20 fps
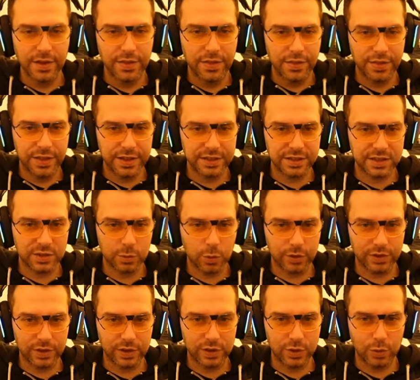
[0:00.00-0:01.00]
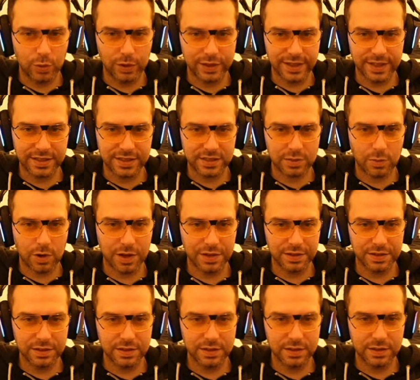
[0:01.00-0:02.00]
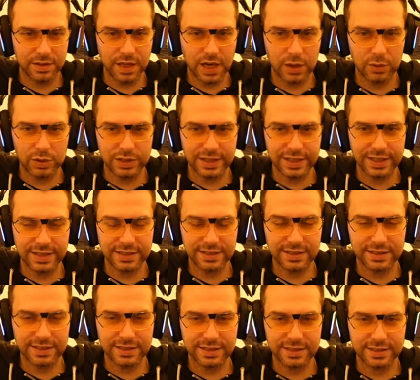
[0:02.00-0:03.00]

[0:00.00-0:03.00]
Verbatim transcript: This is what the cool kids run nowadays.